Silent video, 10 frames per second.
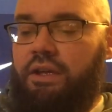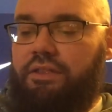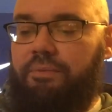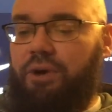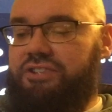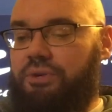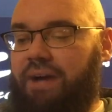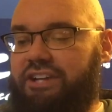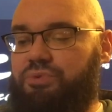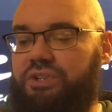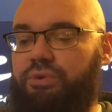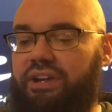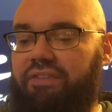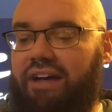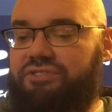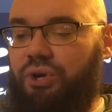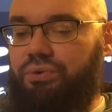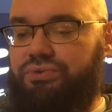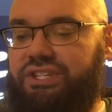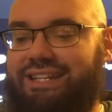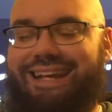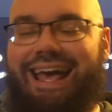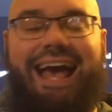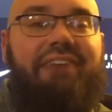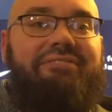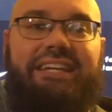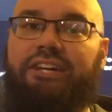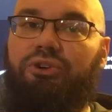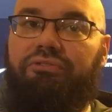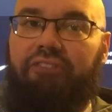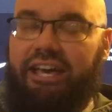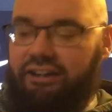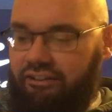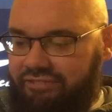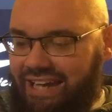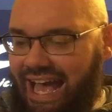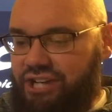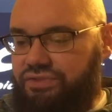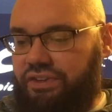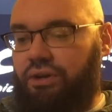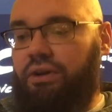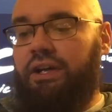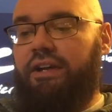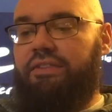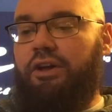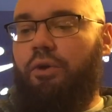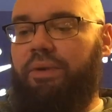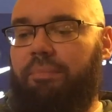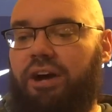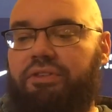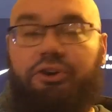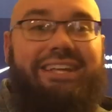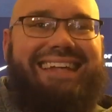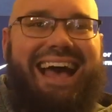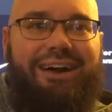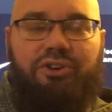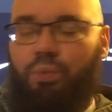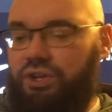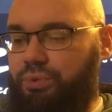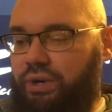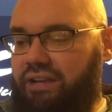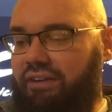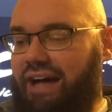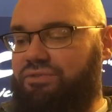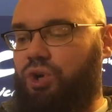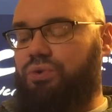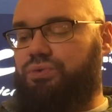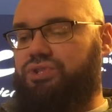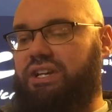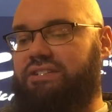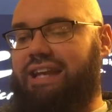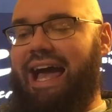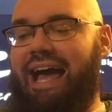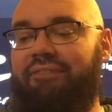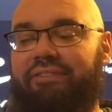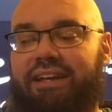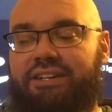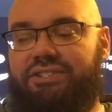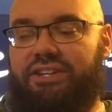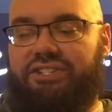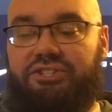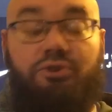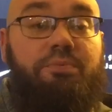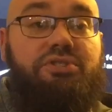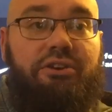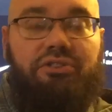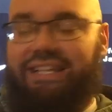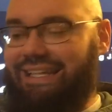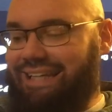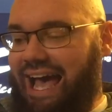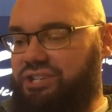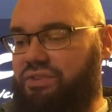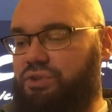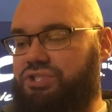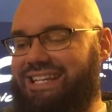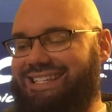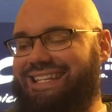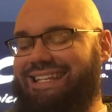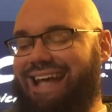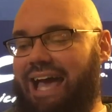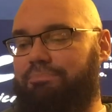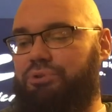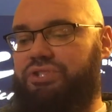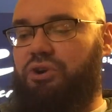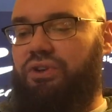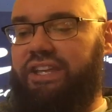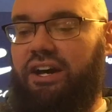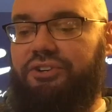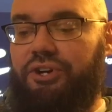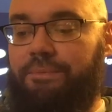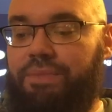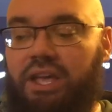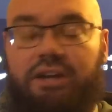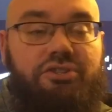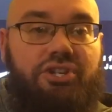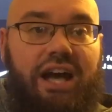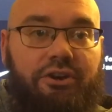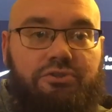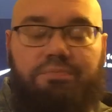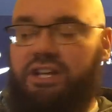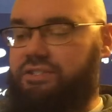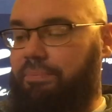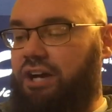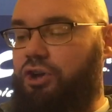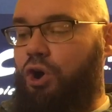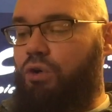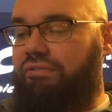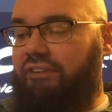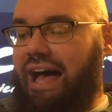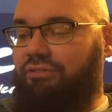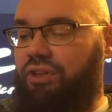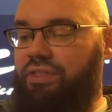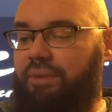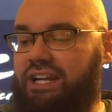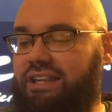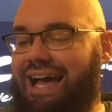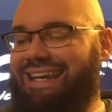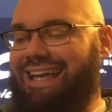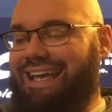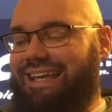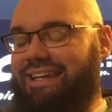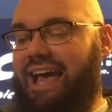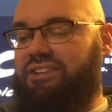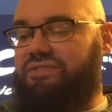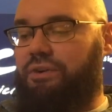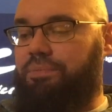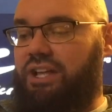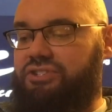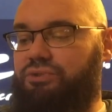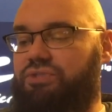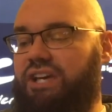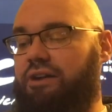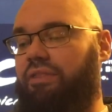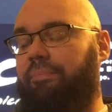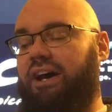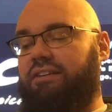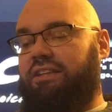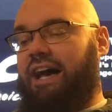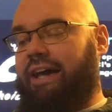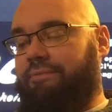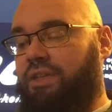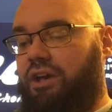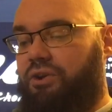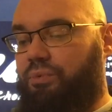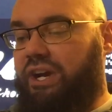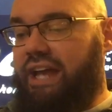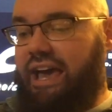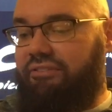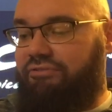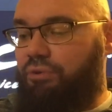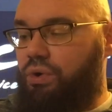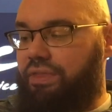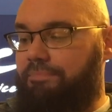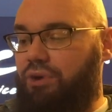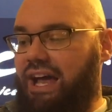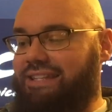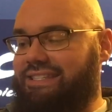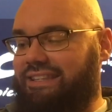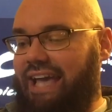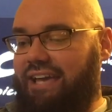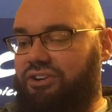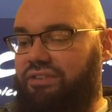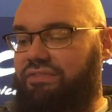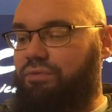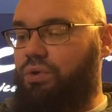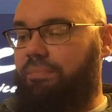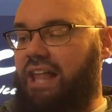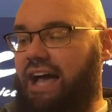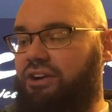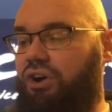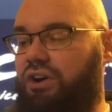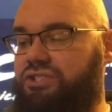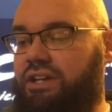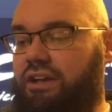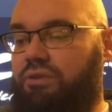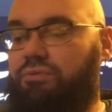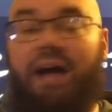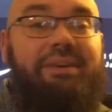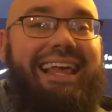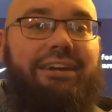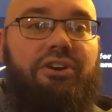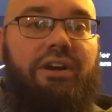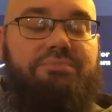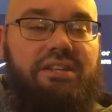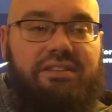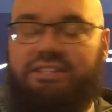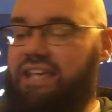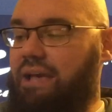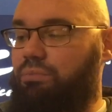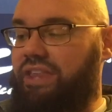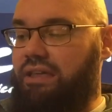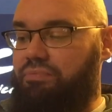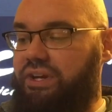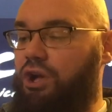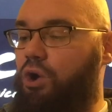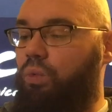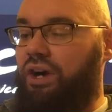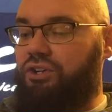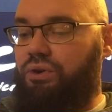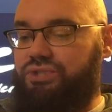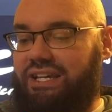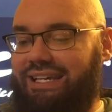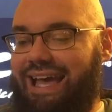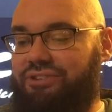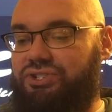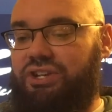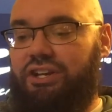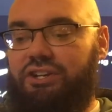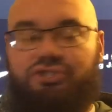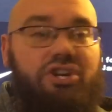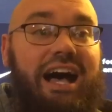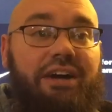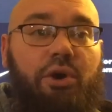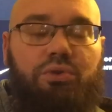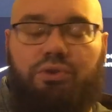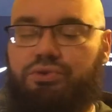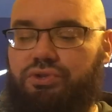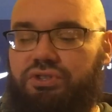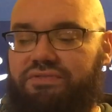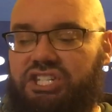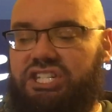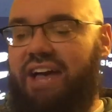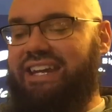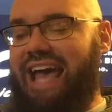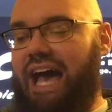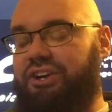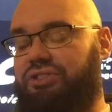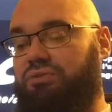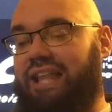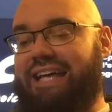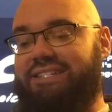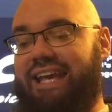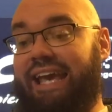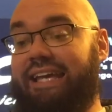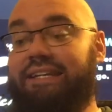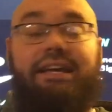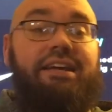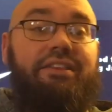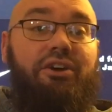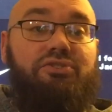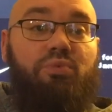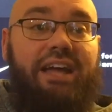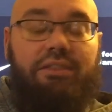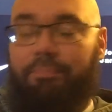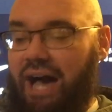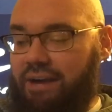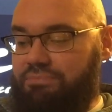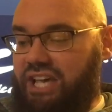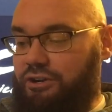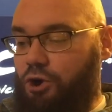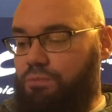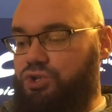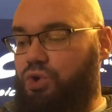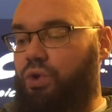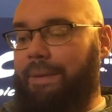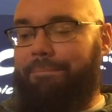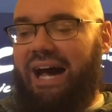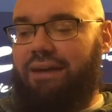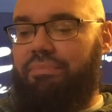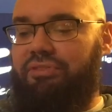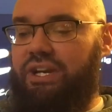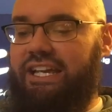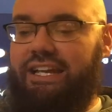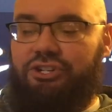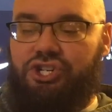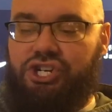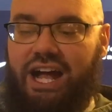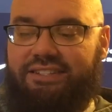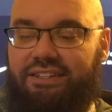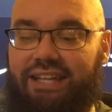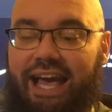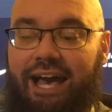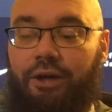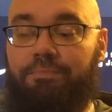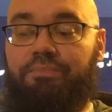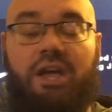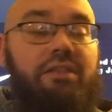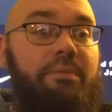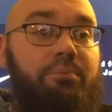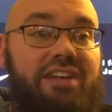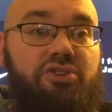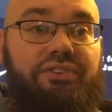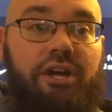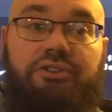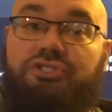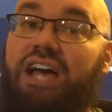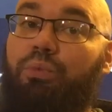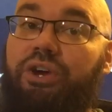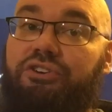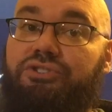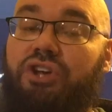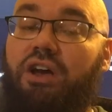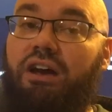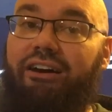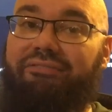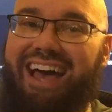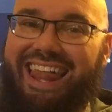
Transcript: The Preds are minus 125, total six and a half. Nickel fade of Nashville. They open a buck 30 down to 125, total six and a half. 62% are leaning Nashville, 69% on the under. Chicago's plus a buck 05 on the money line, Nashville plus 210 on the puck line. Rinne for the Preds, Lehner for the Blackhawks. Robbie Lehner comes into this game with a 301 goals against. Chicago losers of seven out of their last eight. They also rank in the bottom 10 in home scoring, bottom three in shots allowed. The Preds on the other side, winners of